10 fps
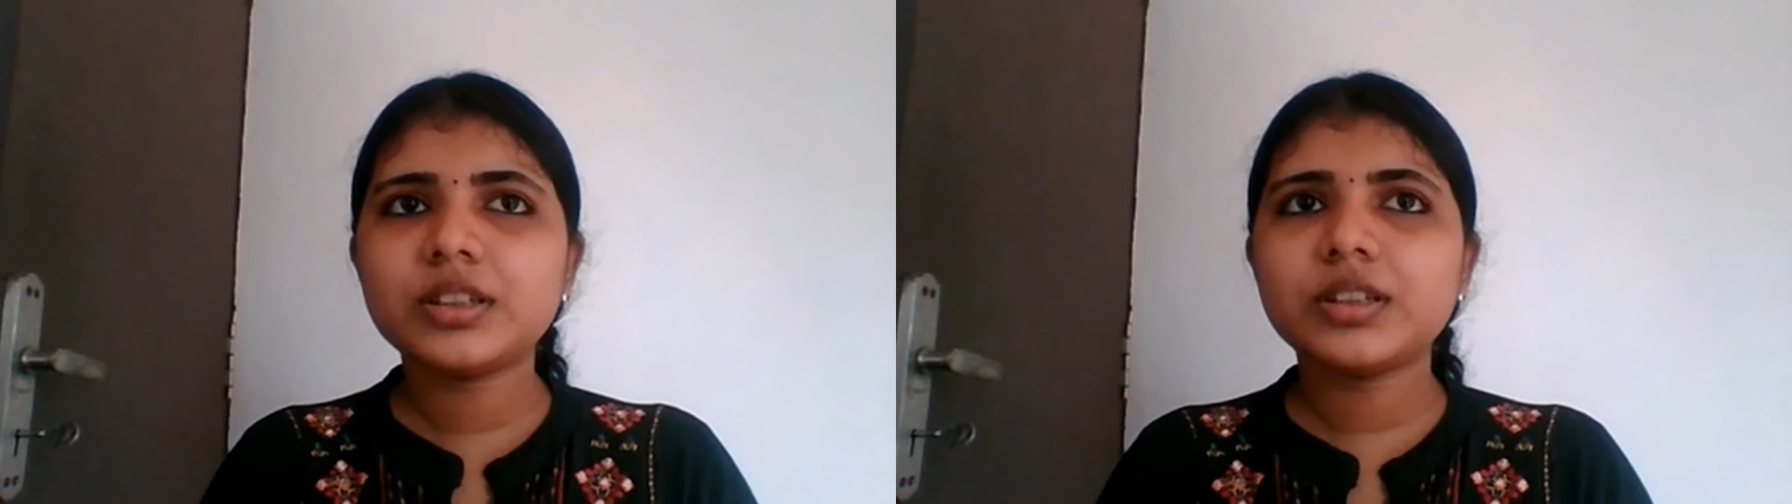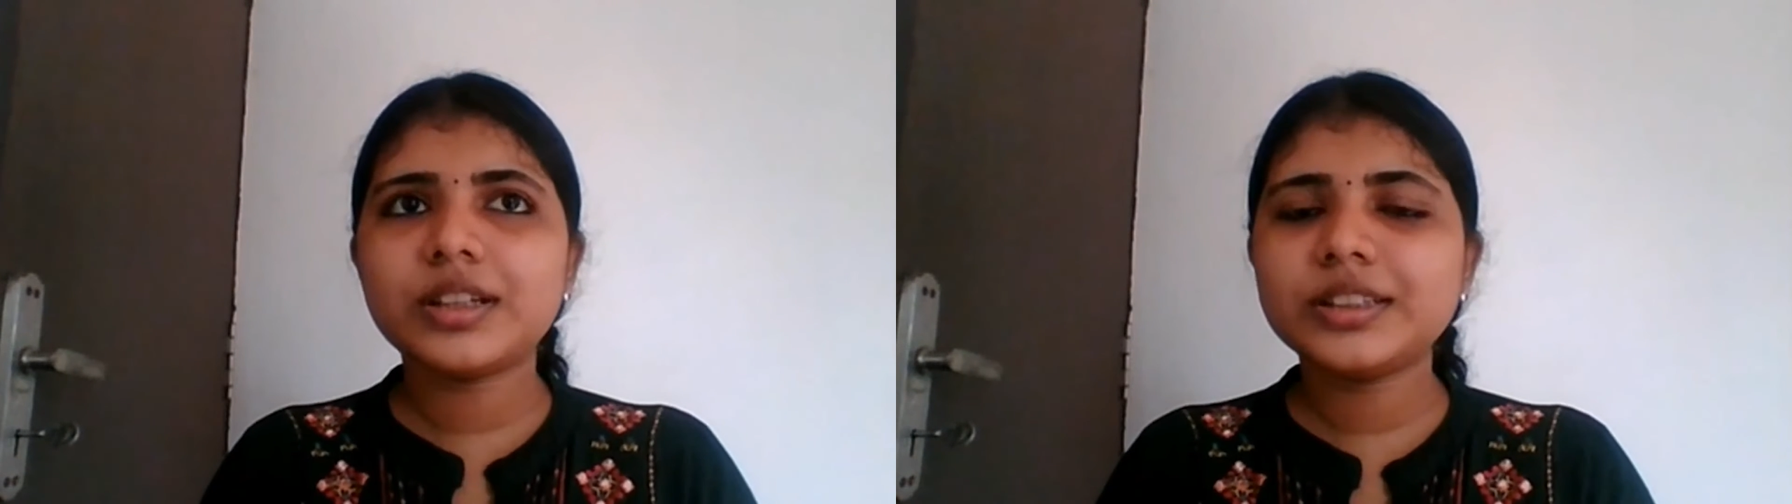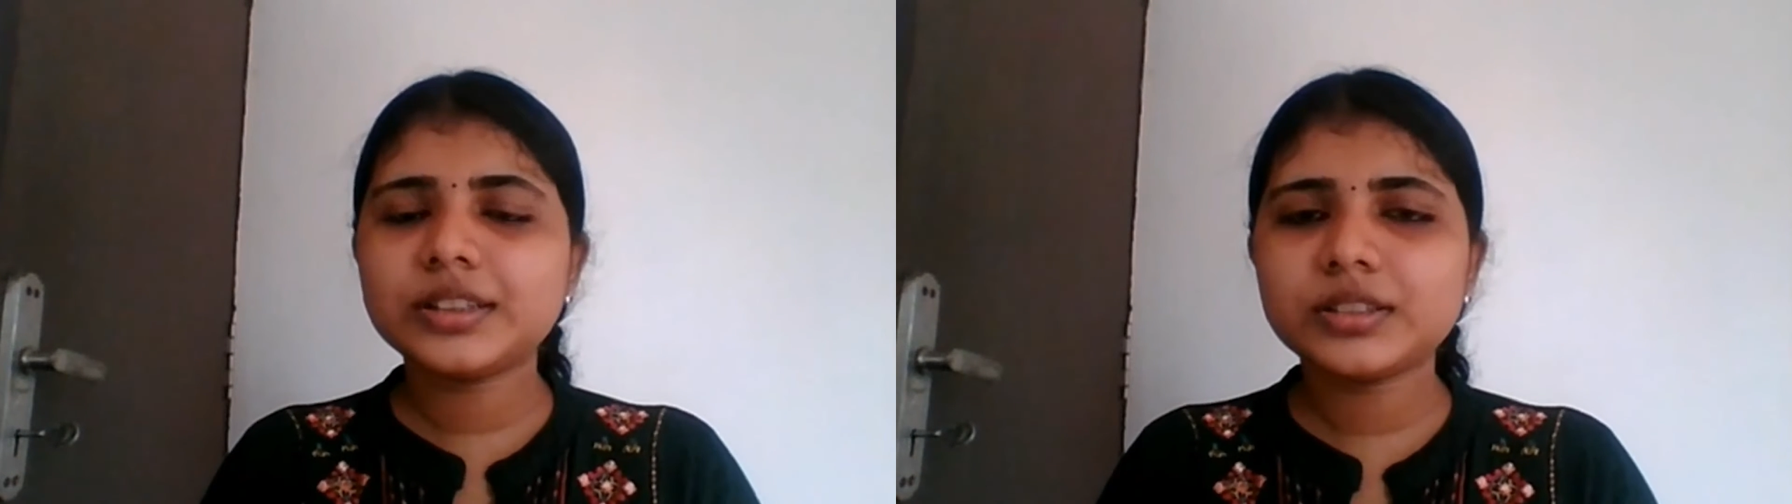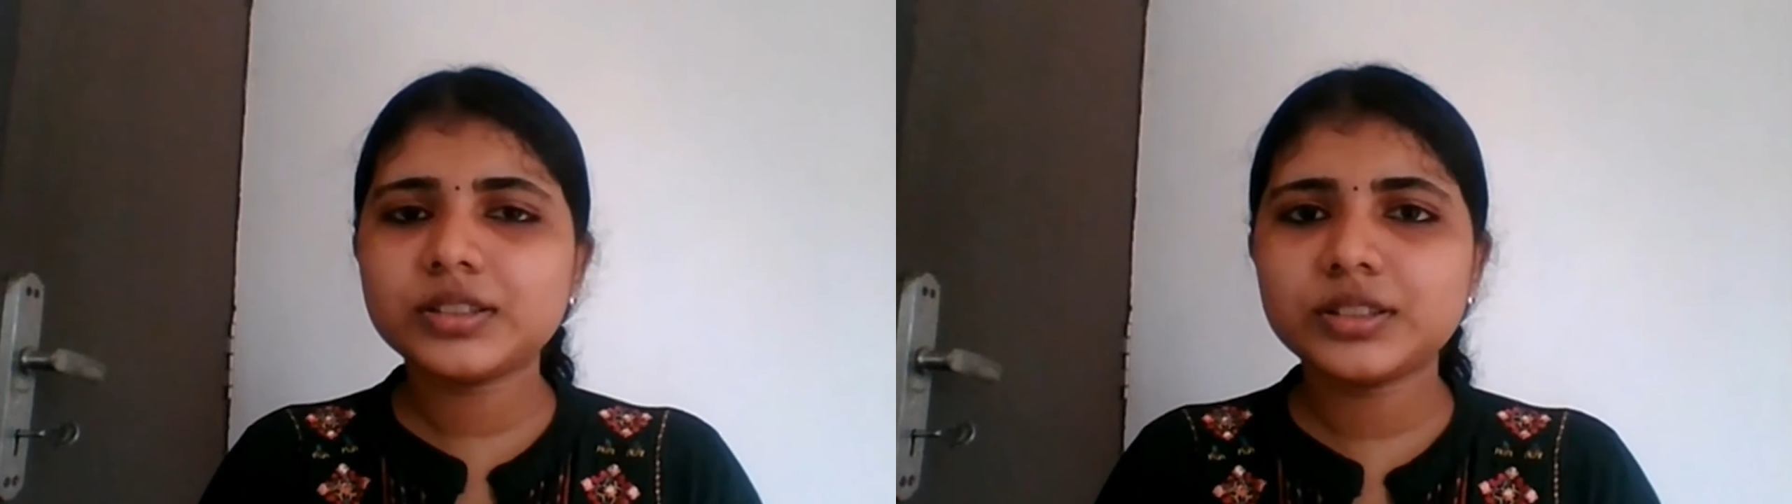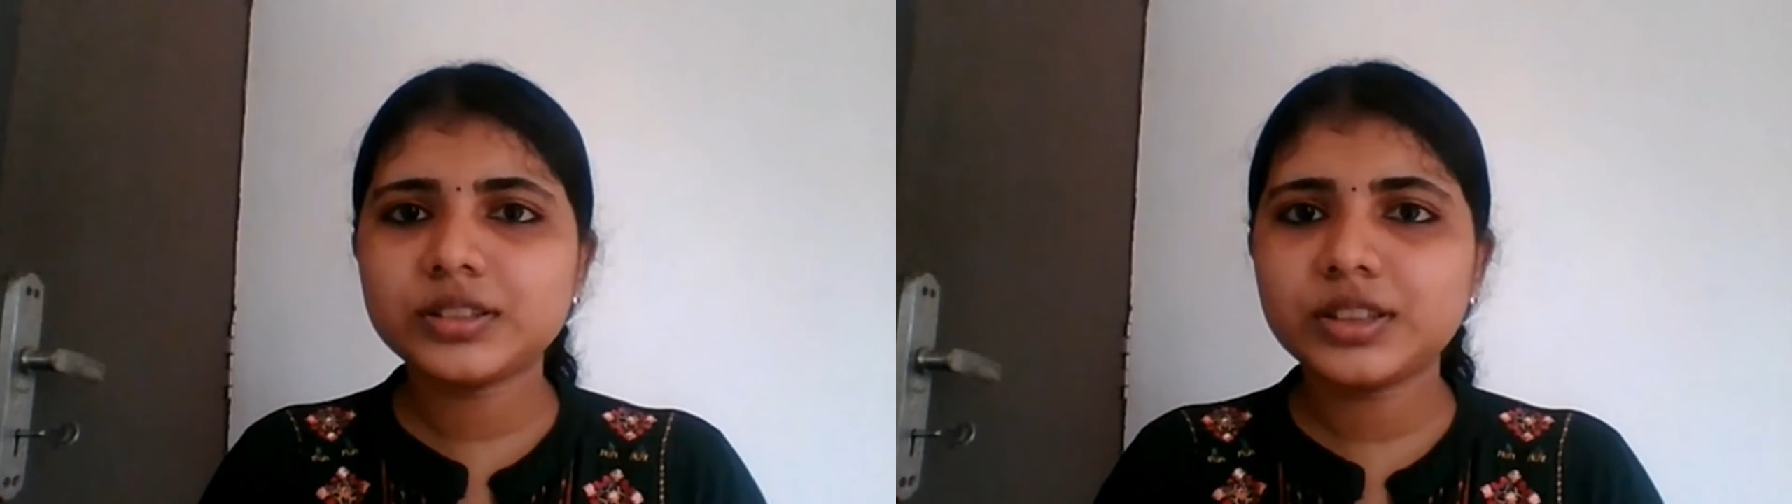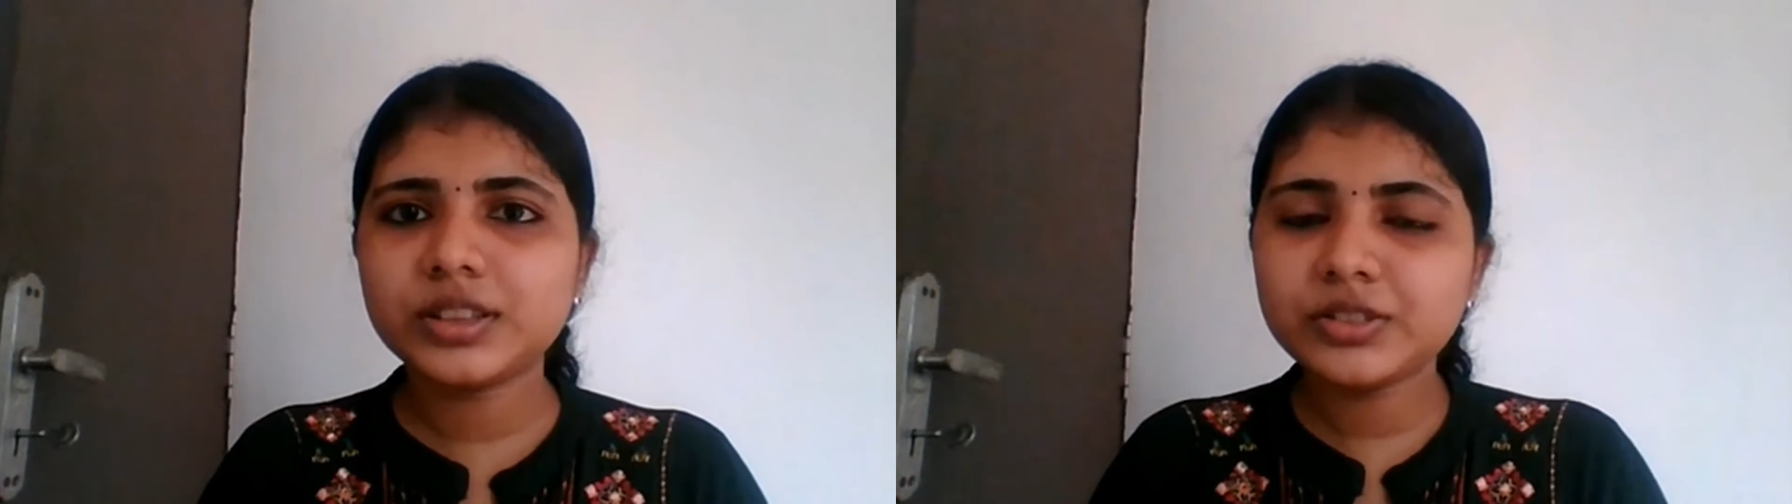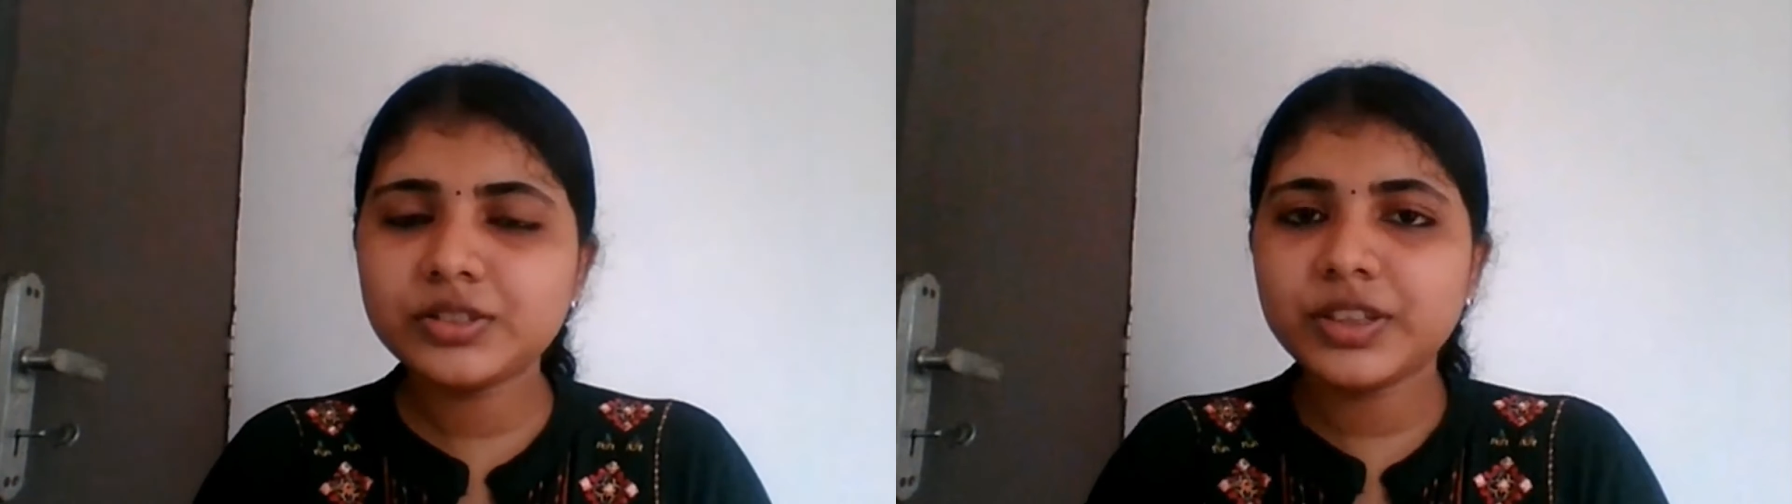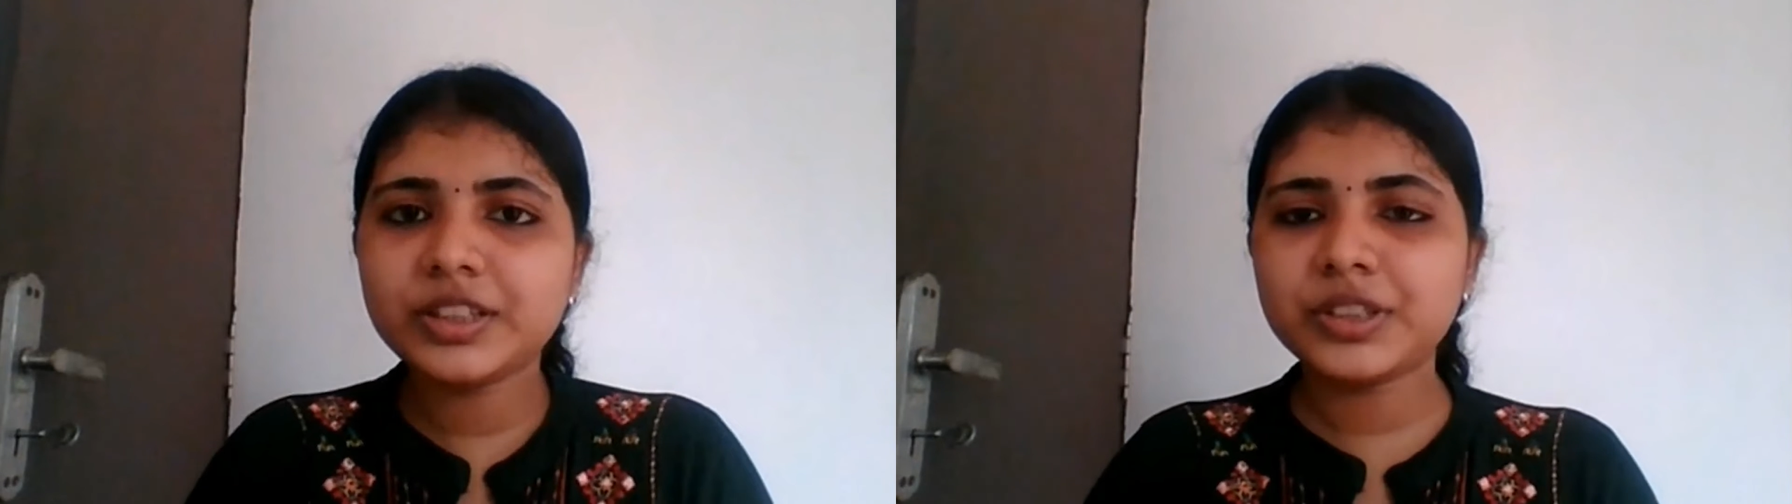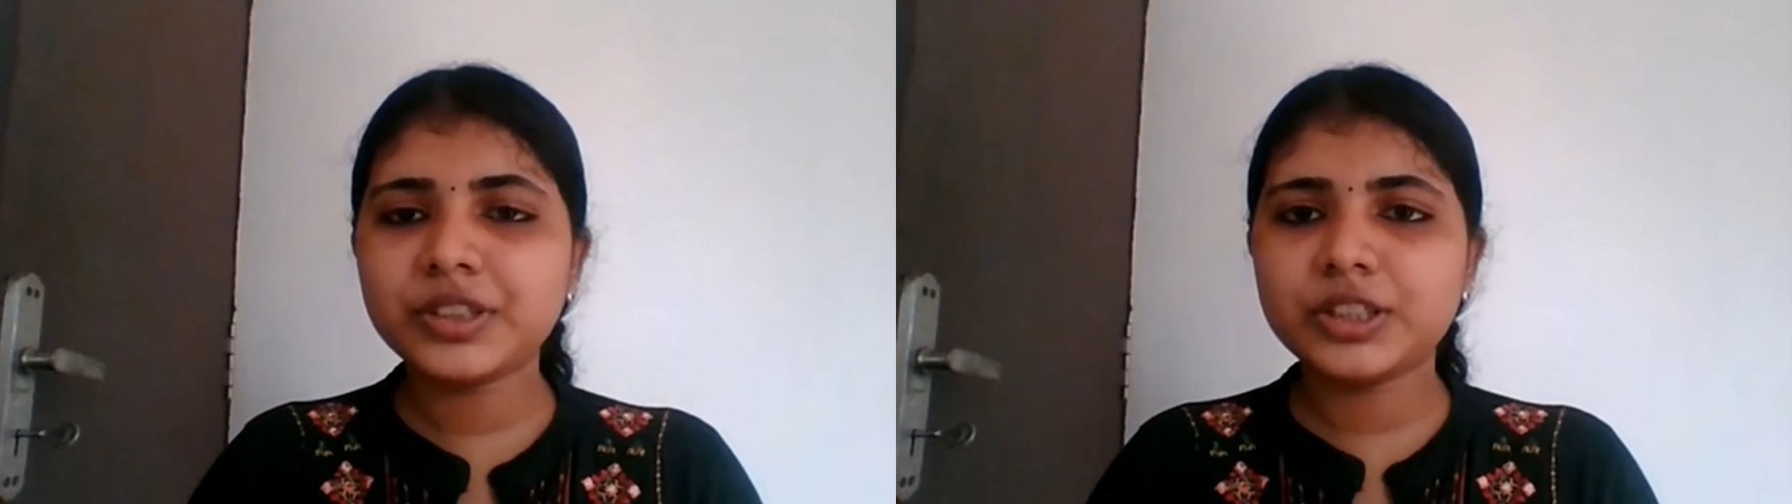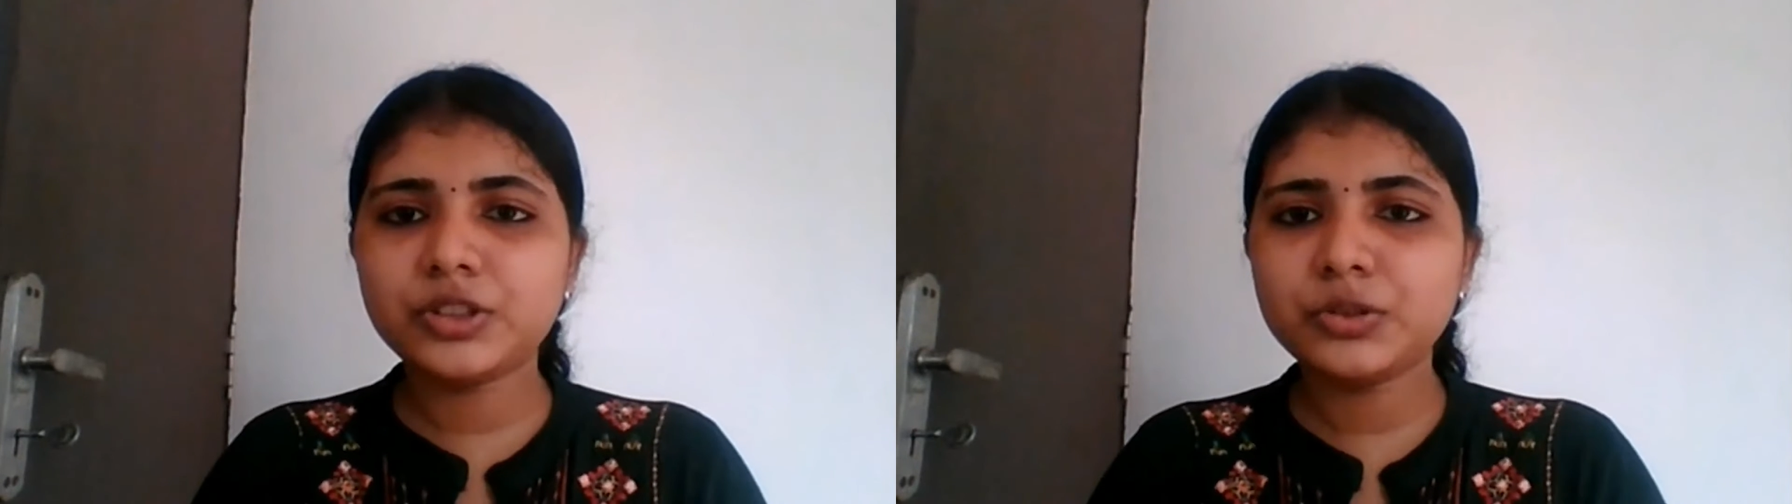It's very free to